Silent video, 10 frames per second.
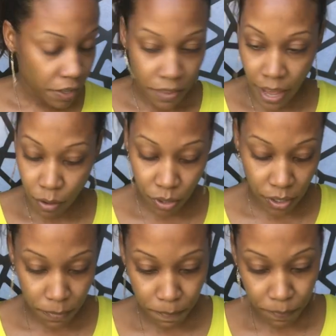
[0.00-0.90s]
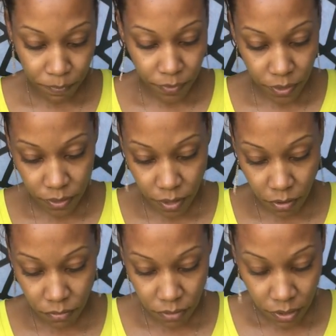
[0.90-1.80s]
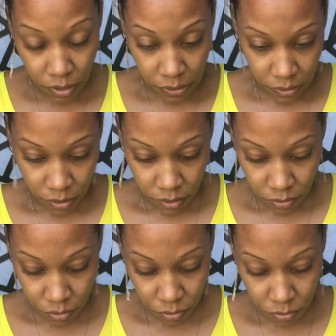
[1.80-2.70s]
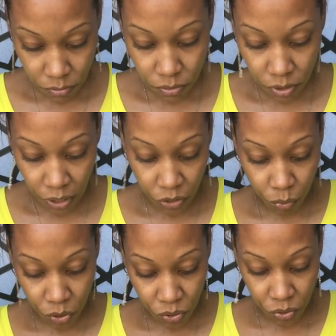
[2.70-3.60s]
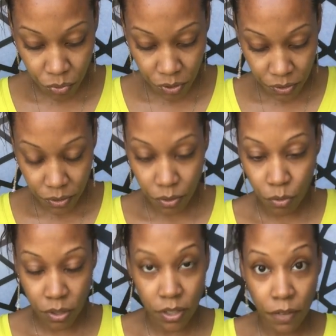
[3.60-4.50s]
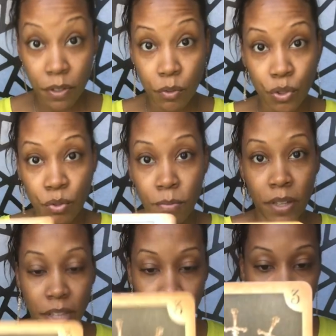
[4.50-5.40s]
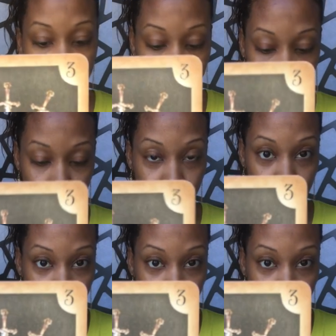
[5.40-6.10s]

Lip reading: the outcome. So, so you got the 3 of Swords, so it definitely was true about that. So what's